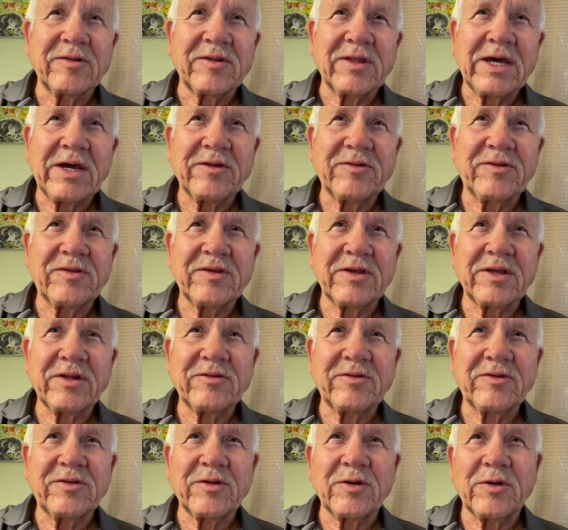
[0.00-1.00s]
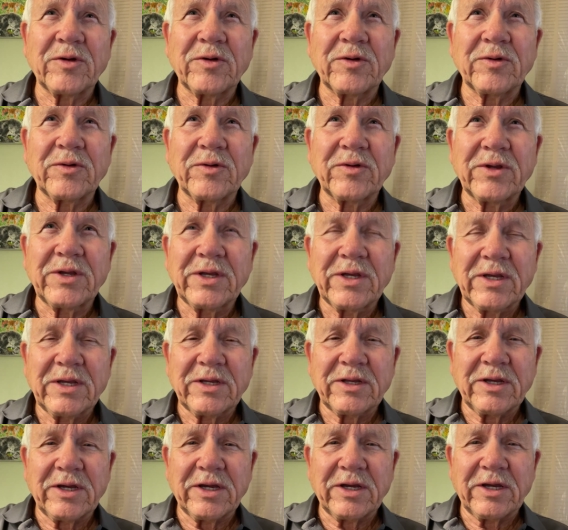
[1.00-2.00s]
In that sense, so
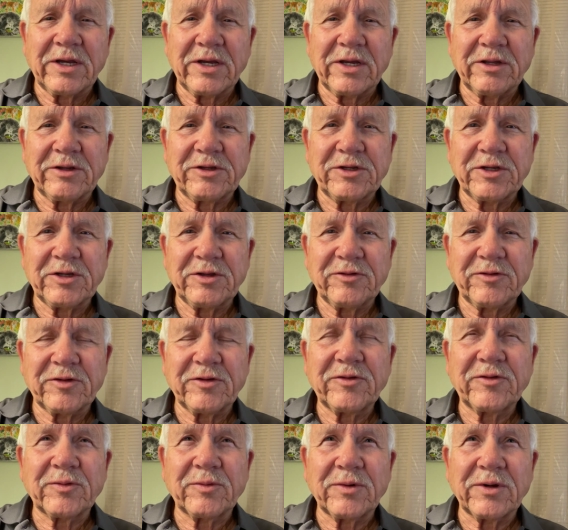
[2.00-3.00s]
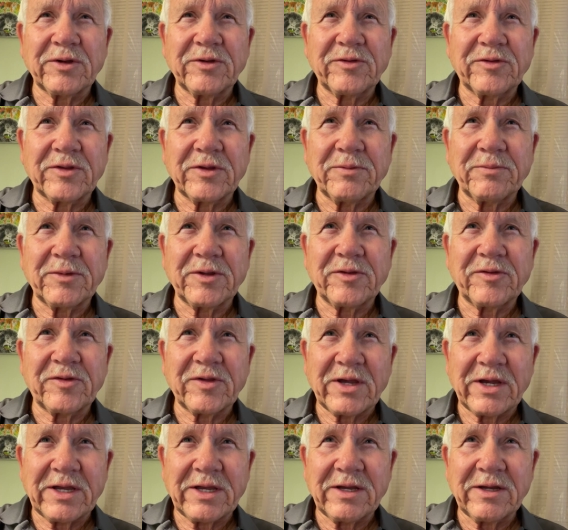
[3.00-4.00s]
uh, Jesus was the
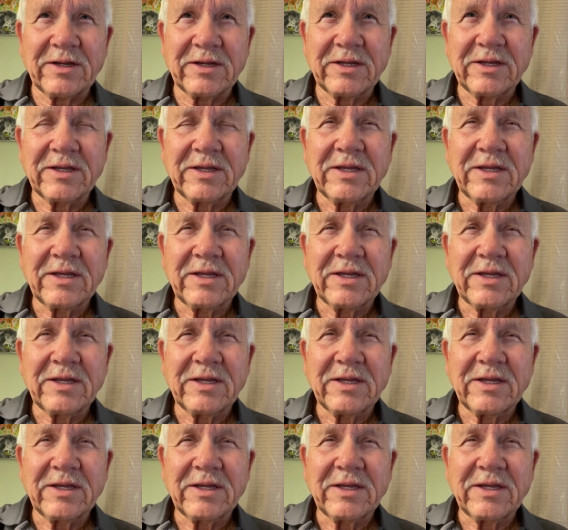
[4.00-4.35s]
Messiah